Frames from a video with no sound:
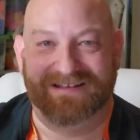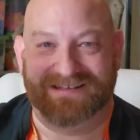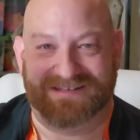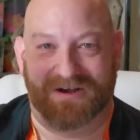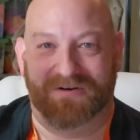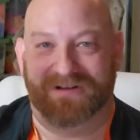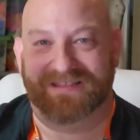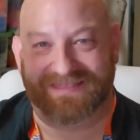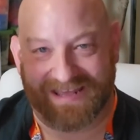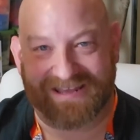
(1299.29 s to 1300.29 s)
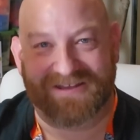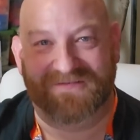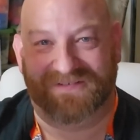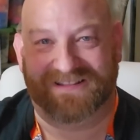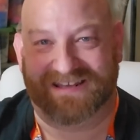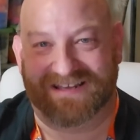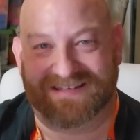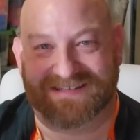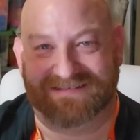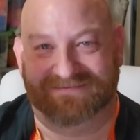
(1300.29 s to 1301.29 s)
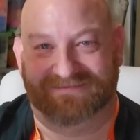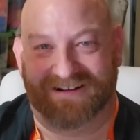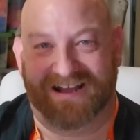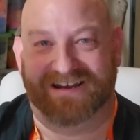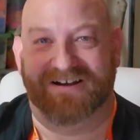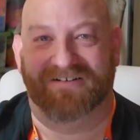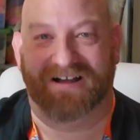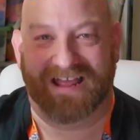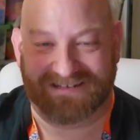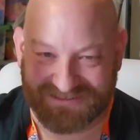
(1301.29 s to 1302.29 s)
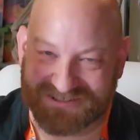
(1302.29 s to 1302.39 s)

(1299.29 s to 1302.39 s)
So thank you for this, Rhino and